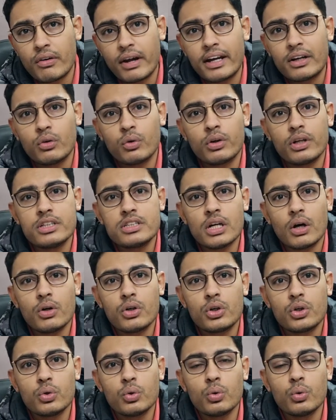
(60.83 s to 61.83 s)
trying to reach
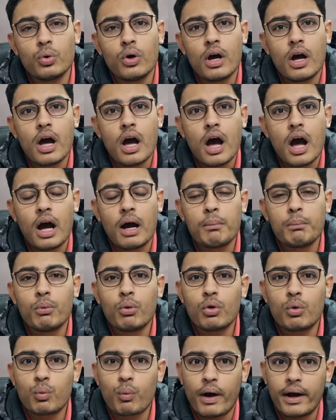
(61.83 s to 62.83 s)
out to a
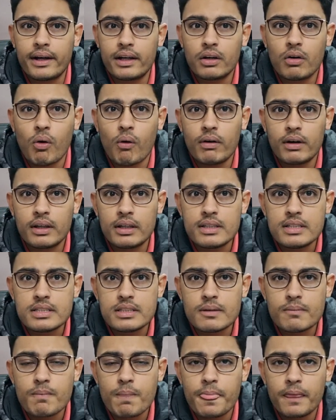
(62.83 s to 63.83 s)
more wider
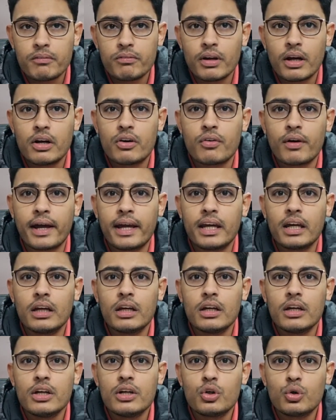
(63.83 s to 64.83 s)
audience. We are trying
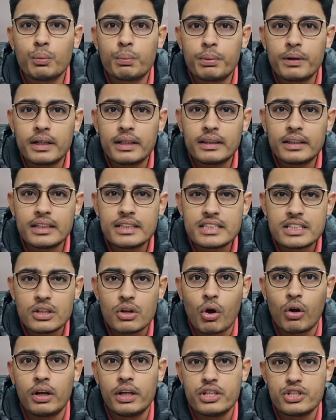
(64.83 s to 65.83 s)
to bring this
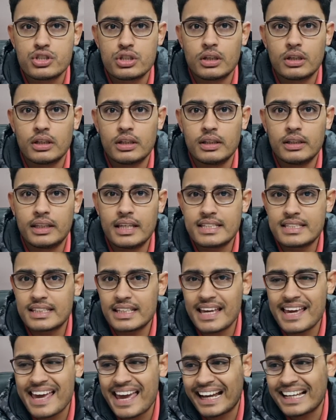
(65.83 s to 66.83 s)
knowledge, this
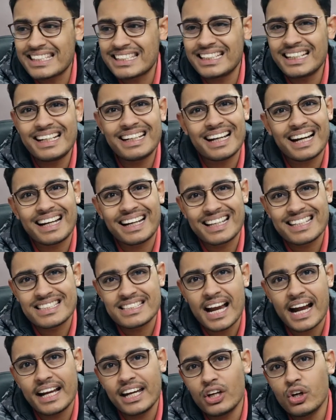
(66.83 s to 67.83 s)
excellent
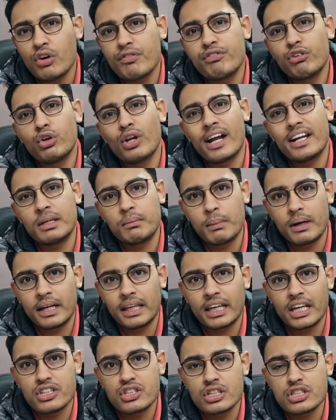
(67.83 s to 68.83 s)
understanding of Unani
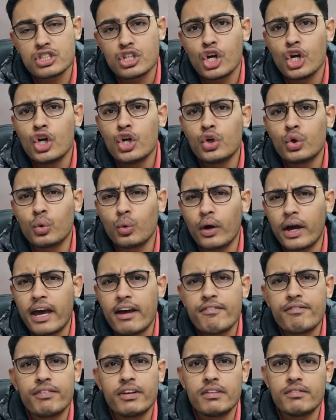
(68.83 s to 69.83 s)
medications to
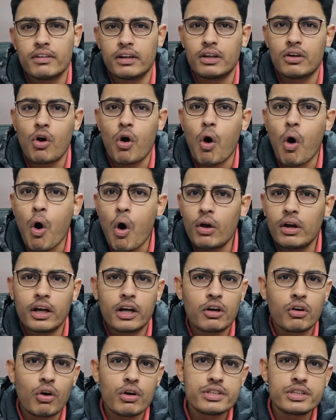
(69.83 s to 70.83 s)
everyone all
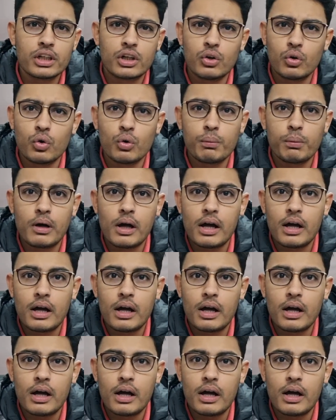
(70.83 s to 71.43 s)
across the globe.